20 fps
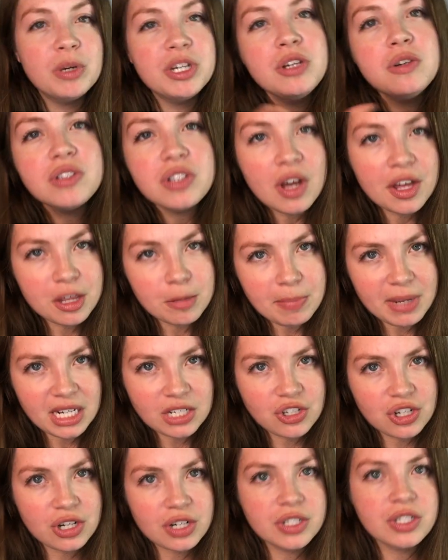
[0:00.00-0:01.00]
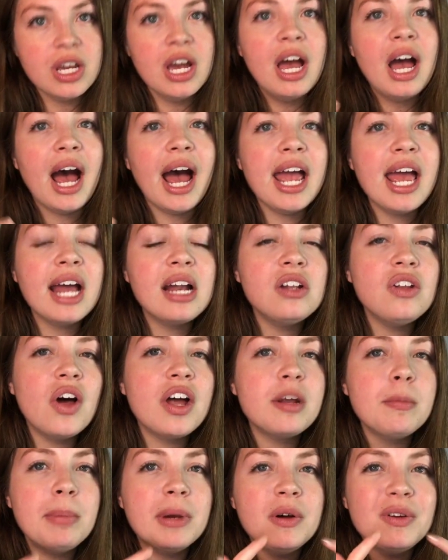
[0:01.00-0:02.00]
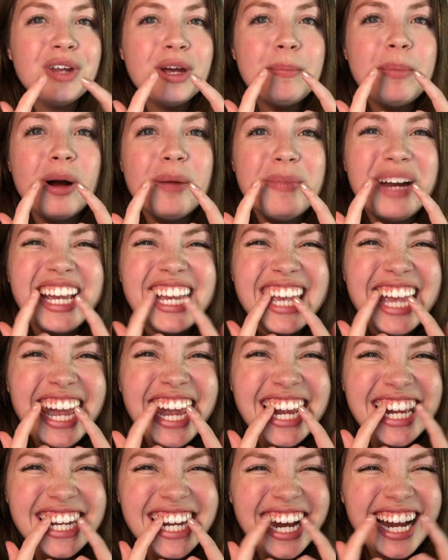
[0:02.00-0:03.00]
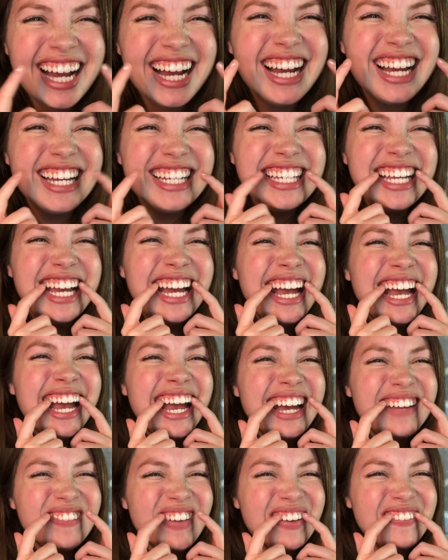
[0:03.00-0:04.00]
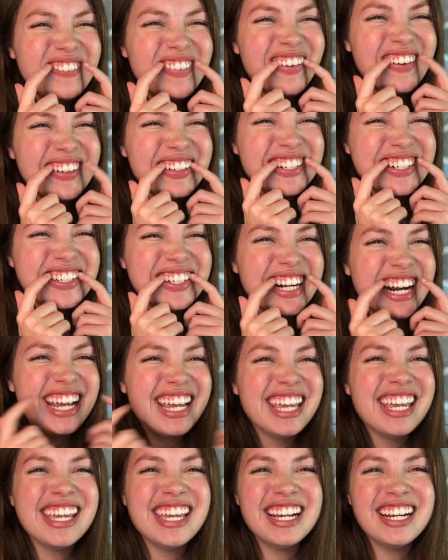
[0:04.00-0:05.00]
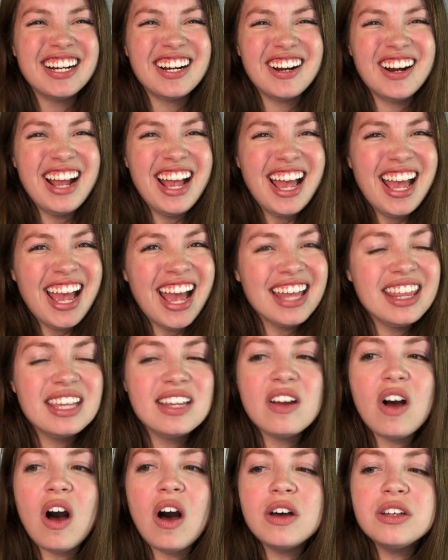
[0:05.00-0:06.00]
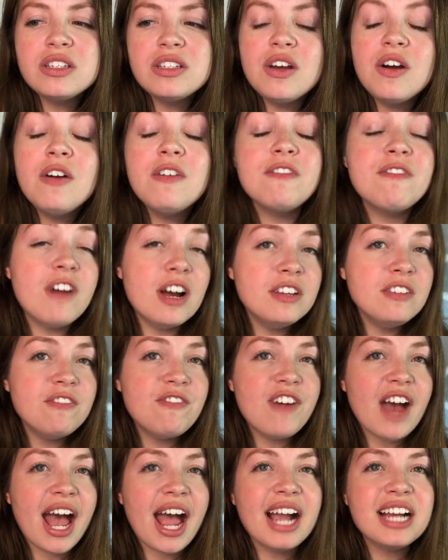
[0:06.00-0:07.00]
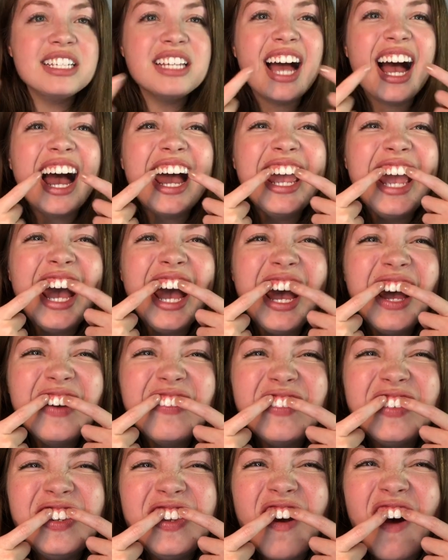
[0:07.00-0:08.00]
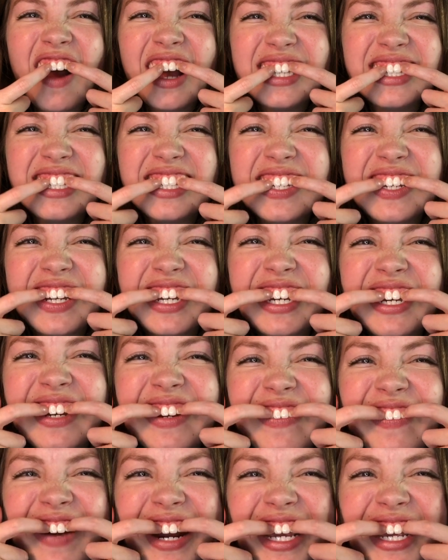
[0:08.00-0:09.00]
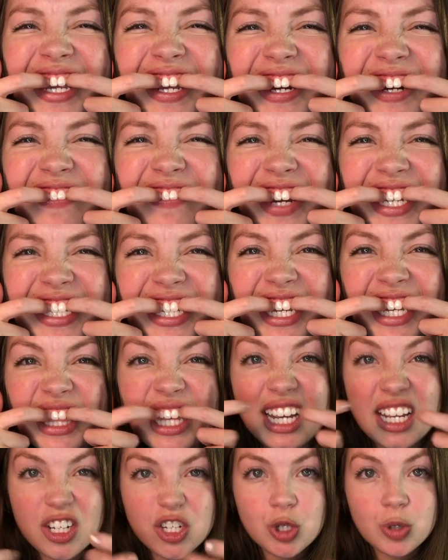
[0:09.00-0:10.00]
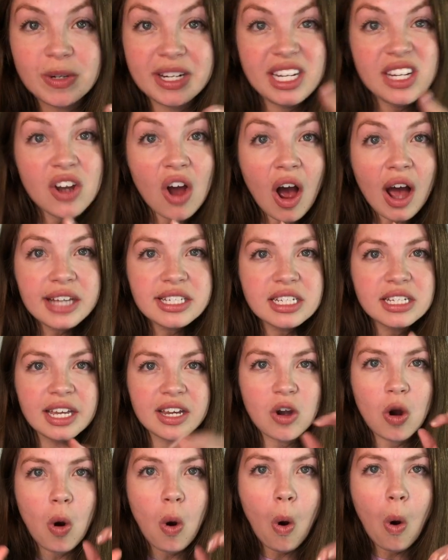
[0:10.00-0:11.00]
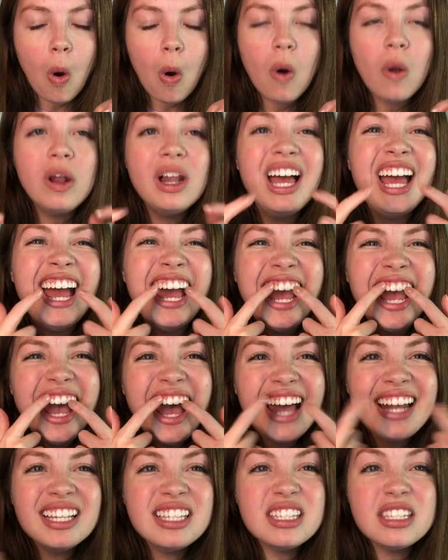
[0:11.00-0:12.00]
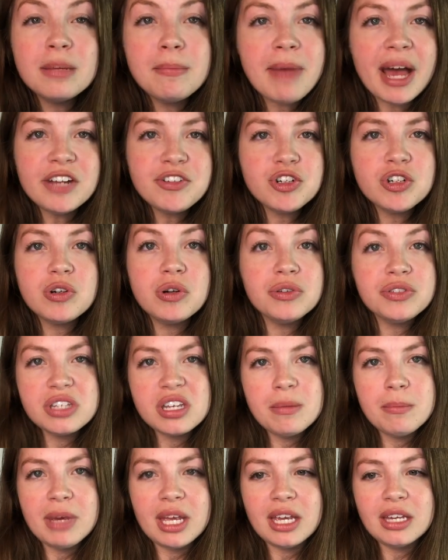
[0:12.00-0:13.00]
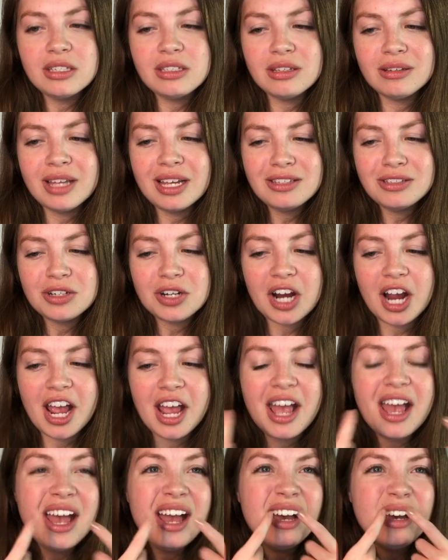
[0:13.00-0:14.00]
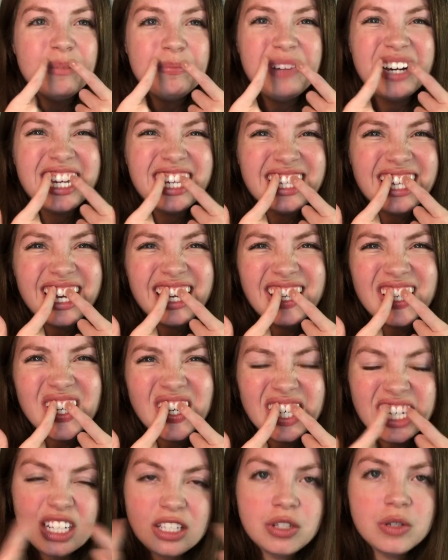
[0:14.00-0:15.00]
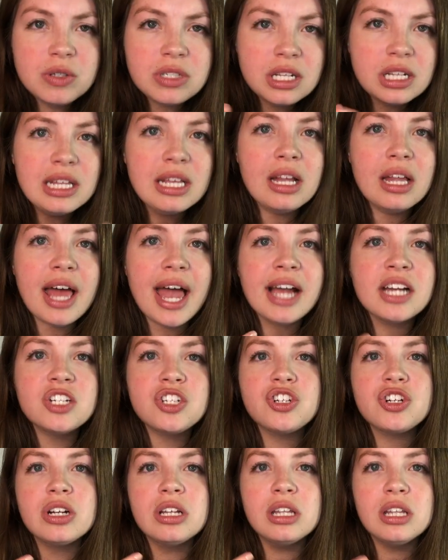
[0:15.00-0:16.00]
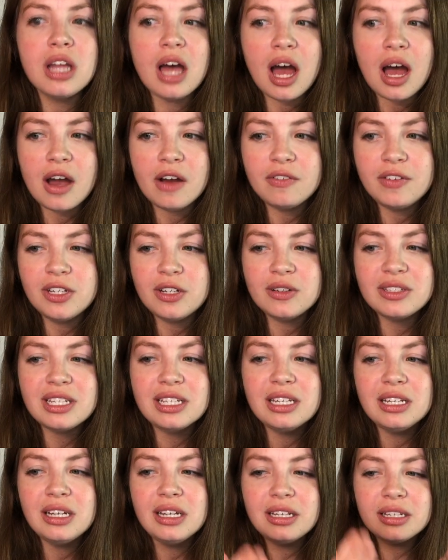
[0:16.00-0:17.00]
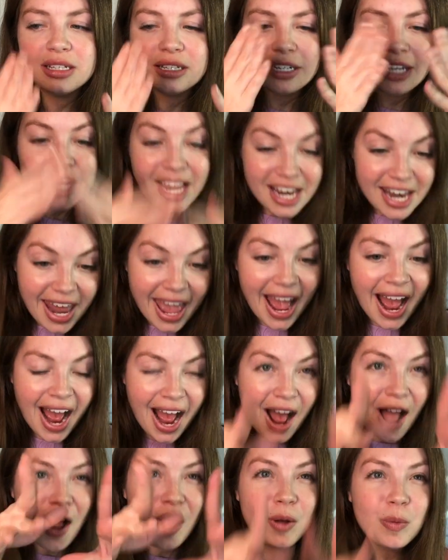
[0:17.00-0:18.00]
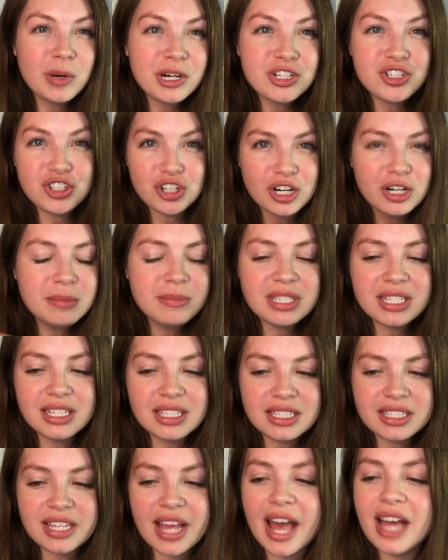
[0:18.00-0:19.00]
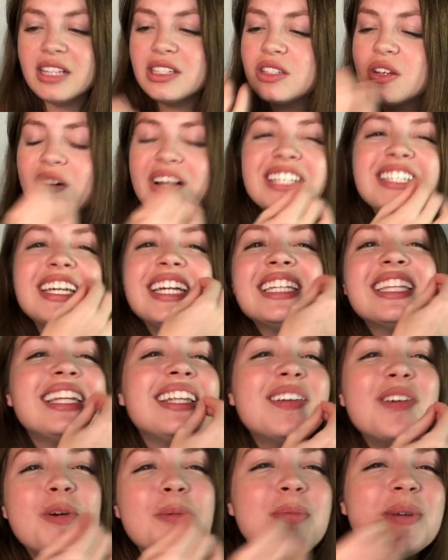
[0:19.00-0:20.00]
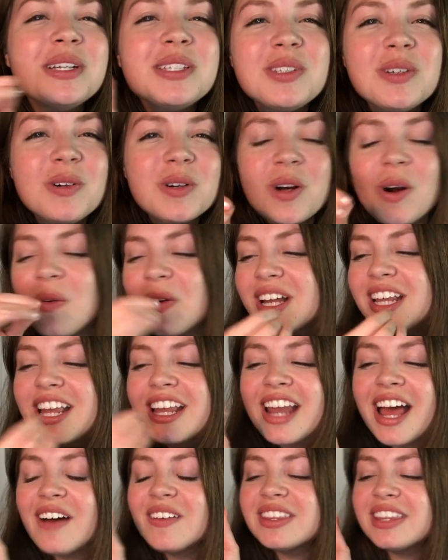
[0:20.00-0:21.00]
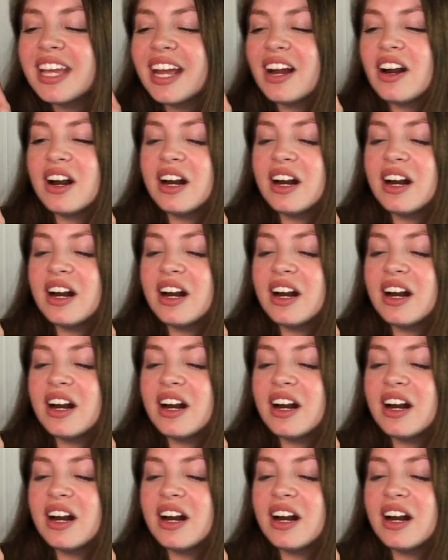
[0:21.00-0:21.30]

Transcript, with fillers: you saw the pictures. I had a lot of buildup on my canine and my molars right here. And then also, fun fact, I have knots right here in my teeth, like a tree knot, like a hole. And it's symmetrical to me, so that's great. But, you know, I could use a little extra love. You know, it's a little canal where germs can set. So I take the little bristle, go in and out there.